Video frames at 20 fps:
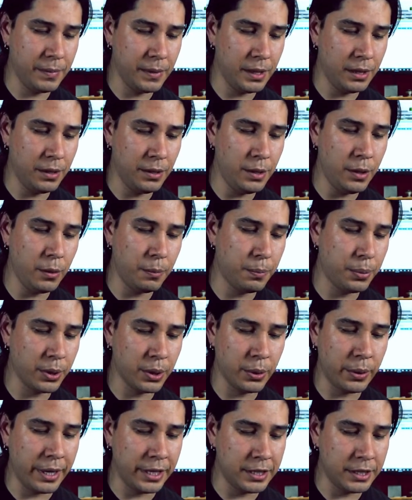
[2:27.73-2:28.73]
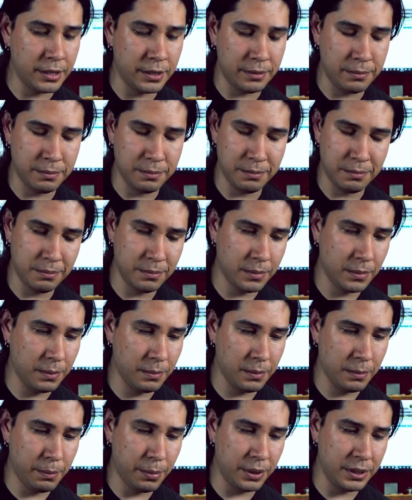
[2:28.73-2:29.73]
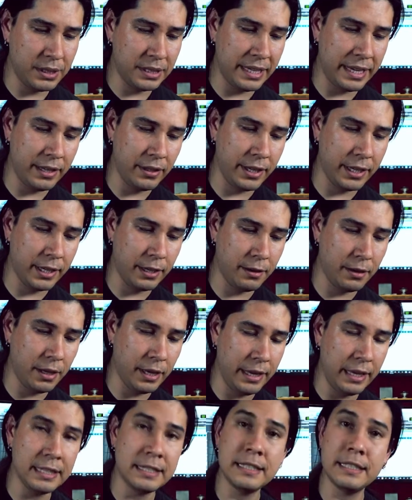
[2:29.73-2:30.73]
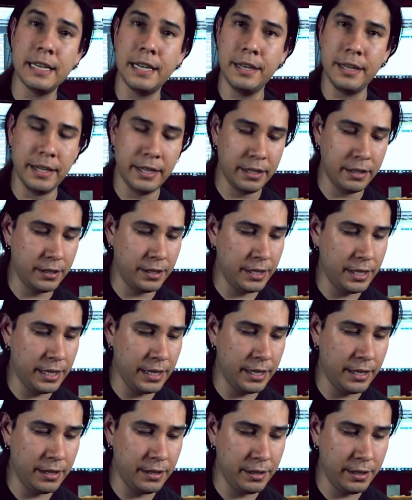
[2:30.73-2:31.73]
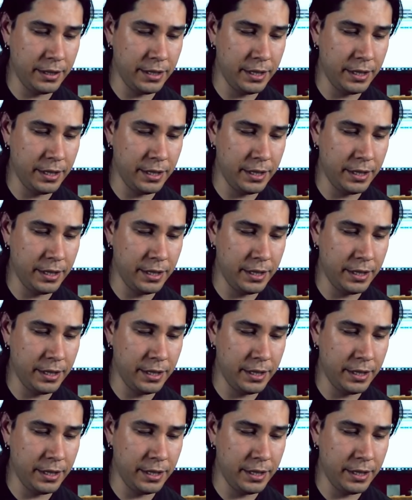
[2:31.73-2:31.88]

note progression per se, like ascending in,